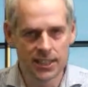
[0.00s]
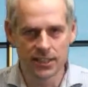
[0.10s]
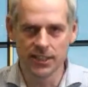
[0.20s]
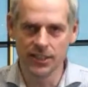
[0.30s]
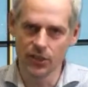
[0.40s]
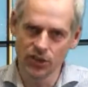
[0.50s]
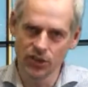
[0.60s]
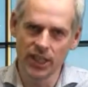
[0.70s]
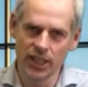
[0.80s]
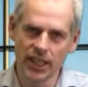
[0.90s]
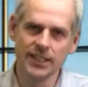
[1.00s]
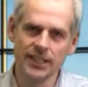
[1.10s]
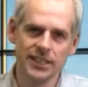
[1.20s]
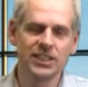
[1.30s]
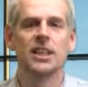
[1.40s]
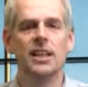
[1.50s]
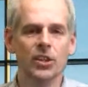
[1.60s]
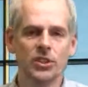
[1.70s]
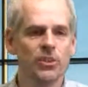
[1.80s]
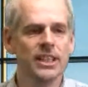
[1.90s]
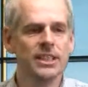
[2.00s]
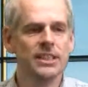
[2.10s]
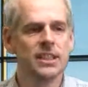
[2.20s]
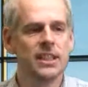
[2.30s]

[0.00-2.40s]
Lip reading: ditches, and also the tube drains.